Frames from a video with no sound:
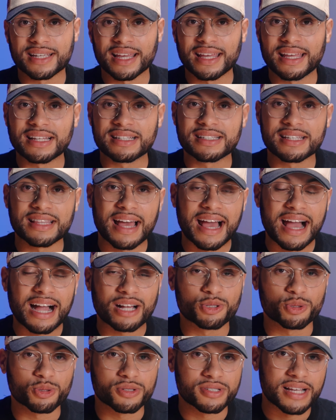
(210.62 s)
get into the
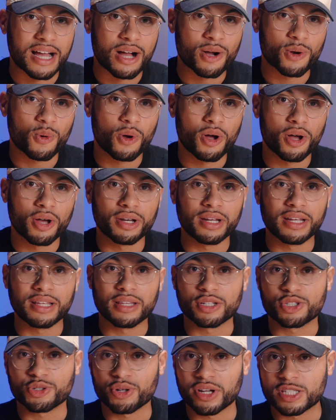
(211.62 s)
actual sound quality,
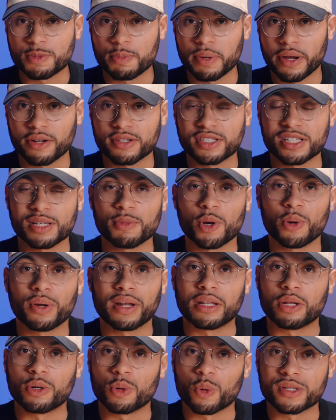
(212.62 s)
the transparency mode,
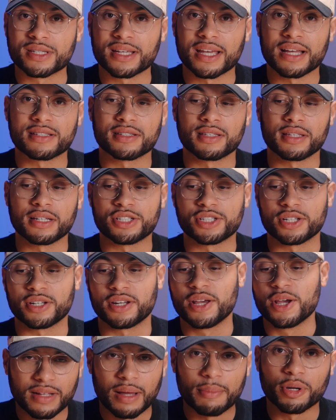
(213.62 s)
and the noise cancellation.
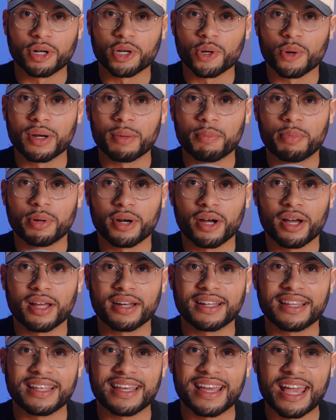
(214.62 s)
I'm gonna go ahead and put
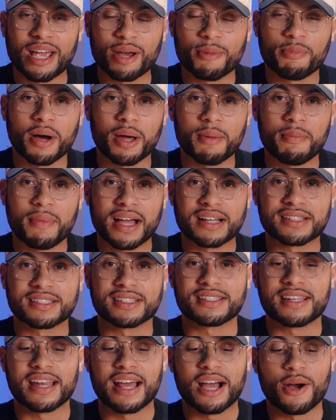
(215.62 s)
on the AirPod
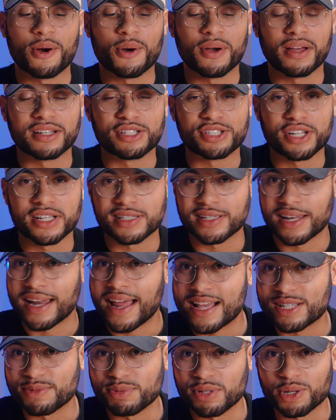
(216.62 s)
Maxes now, and Jay's gonna
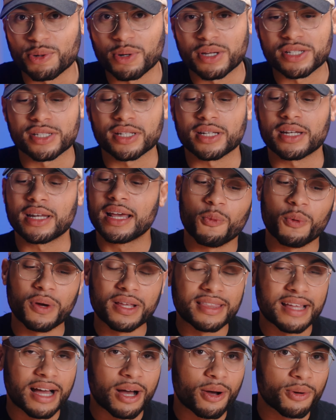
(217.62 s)
ask me a question
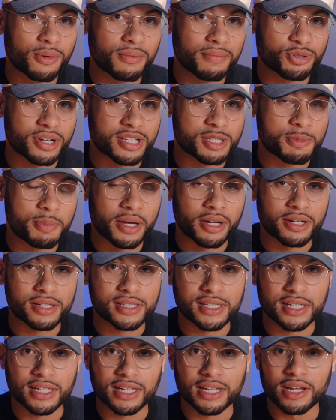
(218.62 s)
without
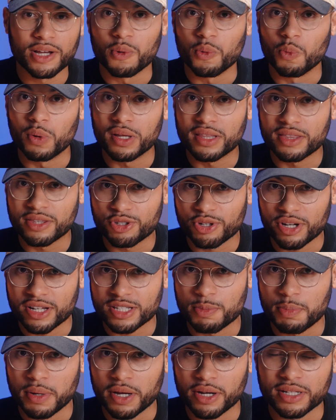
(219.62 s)
transparency, with
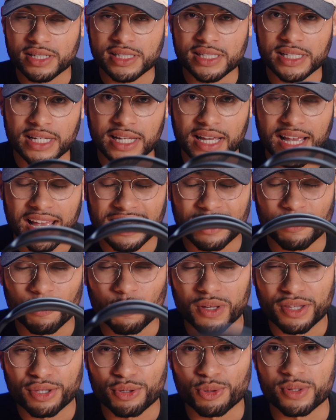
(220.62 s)
transparency, and
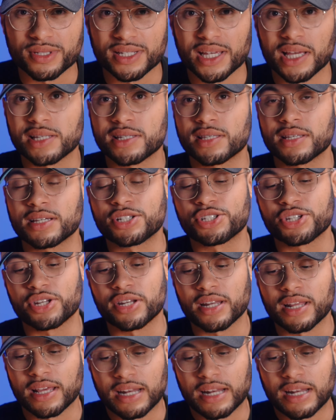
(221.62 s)
with noise cancellation.